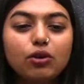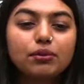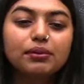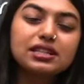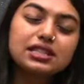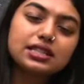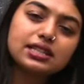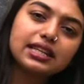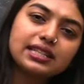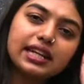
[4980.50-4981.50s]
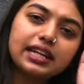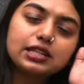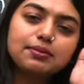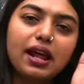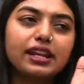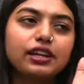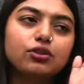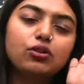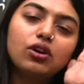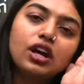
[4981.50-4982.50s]
what means? The seed is planning
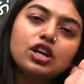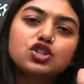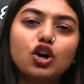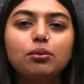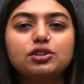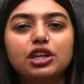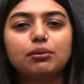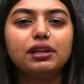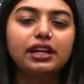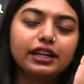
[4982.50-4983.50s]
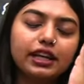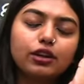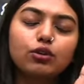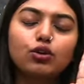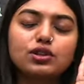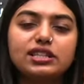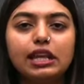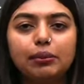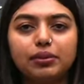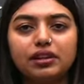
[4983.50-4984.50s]
to stop germinating and go to
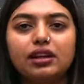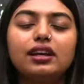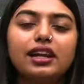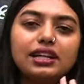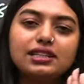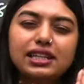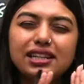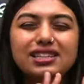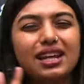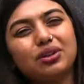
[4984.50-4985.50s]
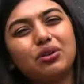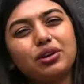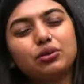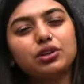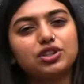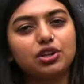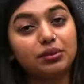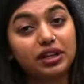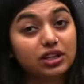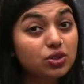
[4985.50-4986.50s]
sleep. Right, seed is like, no, I don't want to
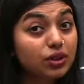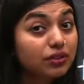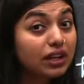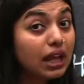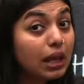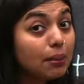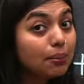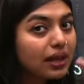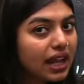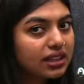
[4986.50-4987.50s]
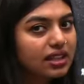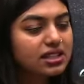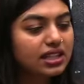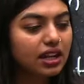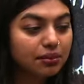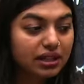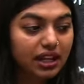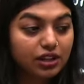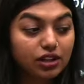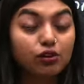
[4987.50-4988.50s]
germinate. So, it will break the seed and be
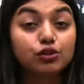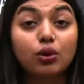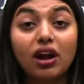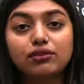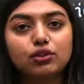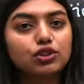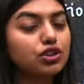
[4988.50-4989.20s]
like, now you have to